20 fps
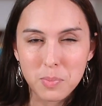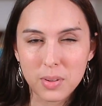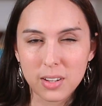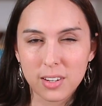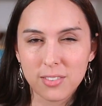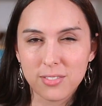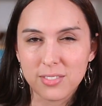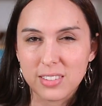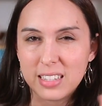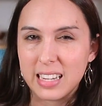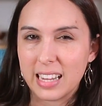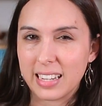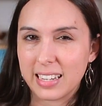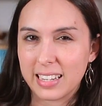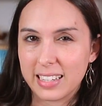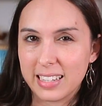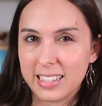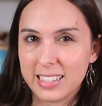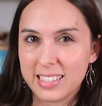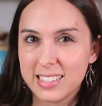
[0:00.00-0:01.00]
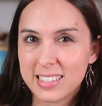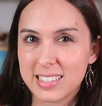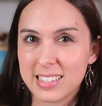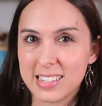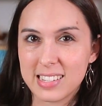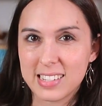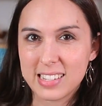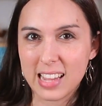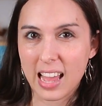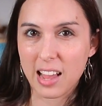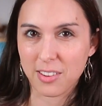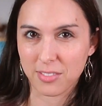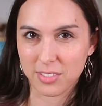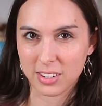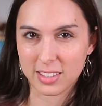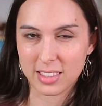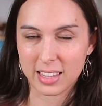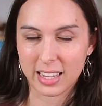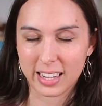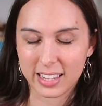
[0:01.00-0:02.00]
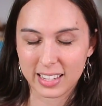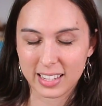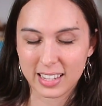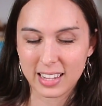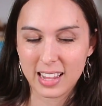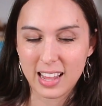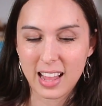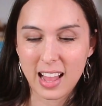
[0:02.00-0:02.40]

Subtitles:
bit of nuttiness to everything.